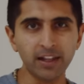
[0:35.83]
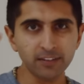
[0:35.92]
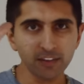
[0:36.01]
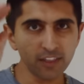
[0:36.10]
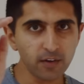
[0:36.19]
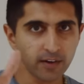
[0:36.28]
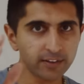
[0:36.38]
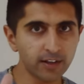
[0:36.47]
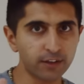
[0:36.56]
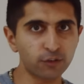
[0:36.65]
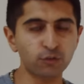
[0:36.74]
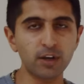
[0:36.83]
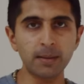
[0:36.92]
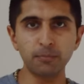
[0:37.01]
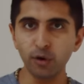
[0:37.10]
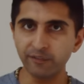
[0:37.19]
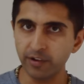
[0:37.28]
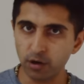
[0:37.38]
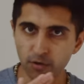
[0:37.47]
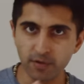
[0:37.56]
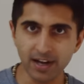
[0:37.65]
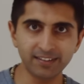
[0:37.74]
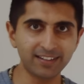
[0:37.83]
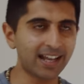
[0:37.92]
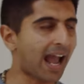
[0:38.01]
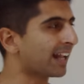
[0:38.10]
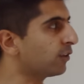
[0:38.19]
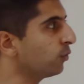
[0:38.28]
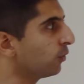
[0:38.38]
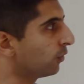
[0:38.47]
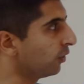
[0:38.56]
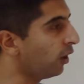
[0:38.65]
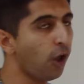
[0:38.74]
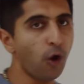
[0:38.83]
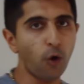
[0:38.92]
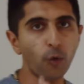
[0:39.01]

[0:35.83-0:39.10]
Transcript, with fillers: That's a theoretical extreme, not very realistic at all.